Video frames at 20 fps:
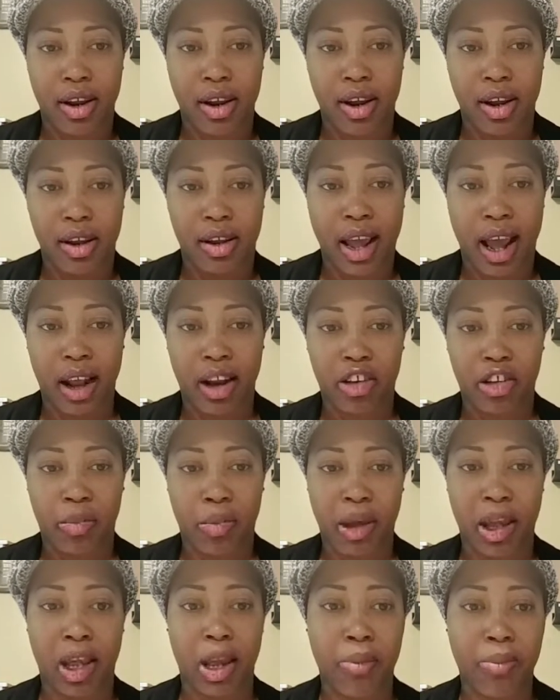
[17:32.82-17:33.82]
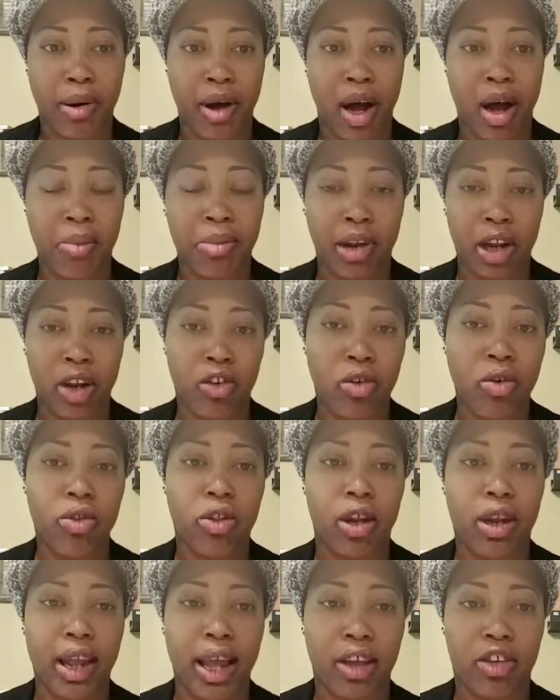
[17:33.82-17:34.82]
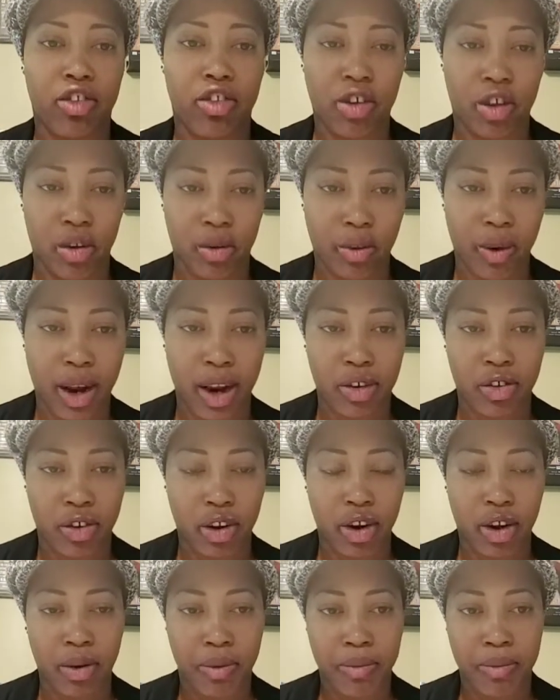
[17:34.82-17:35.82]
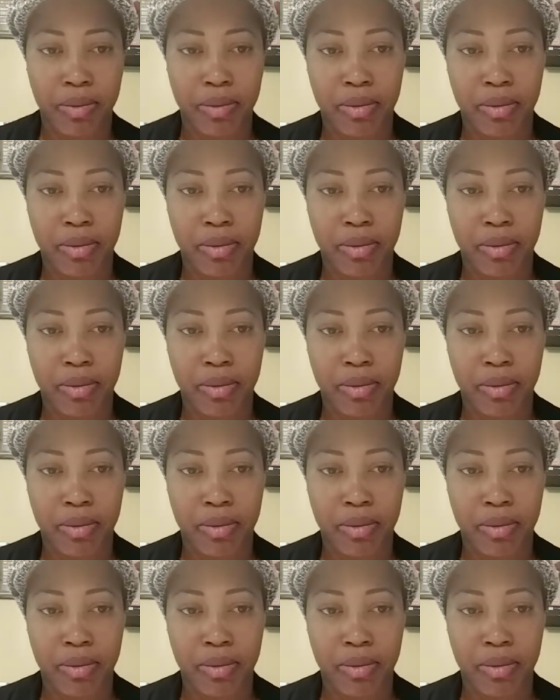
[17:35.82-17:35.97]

that is being pumped into the next generation,